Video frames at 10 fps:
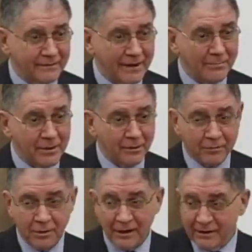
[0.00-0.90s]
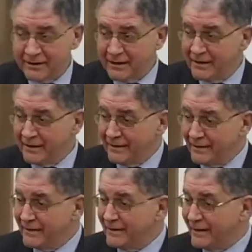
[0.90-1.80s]
something of Söhngen,
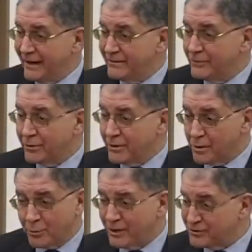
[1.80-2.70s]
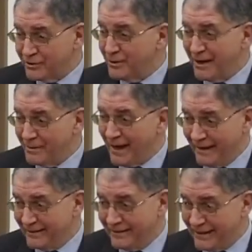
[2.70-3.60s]
it had not this question in my
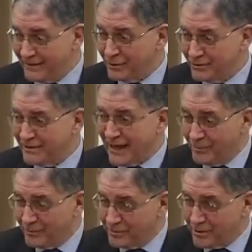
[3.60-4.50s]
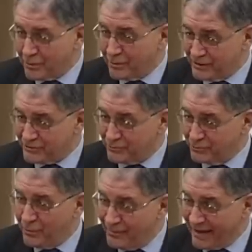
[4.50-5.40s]
mind, and I had not the time on this occasion
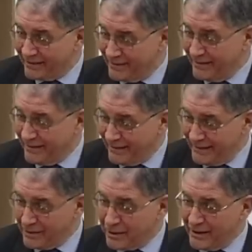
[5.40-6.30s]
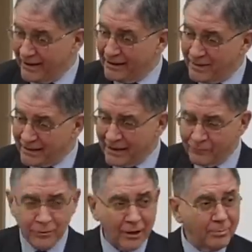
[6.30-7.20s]
to go back and see again. But I
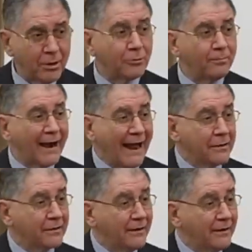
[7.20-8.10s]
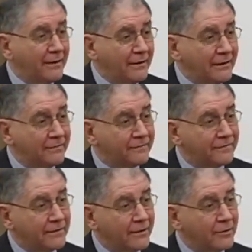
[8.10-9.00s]
would not be surprised
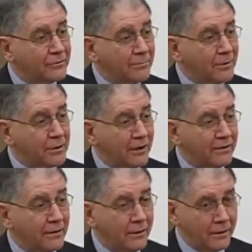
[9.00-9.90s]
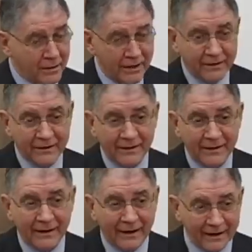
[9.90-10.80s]
if uh, Gottlieb Söhngen uh,
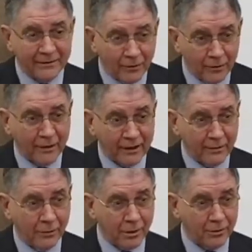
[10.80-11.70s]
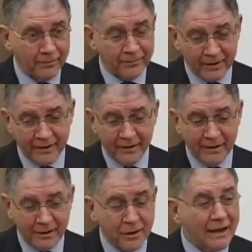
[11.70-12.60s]
had already also uh,
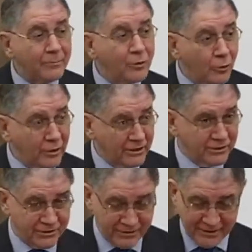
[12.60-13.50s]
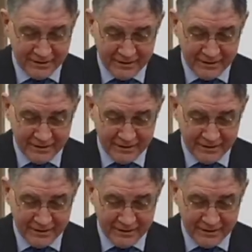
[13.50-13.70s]
some knowledge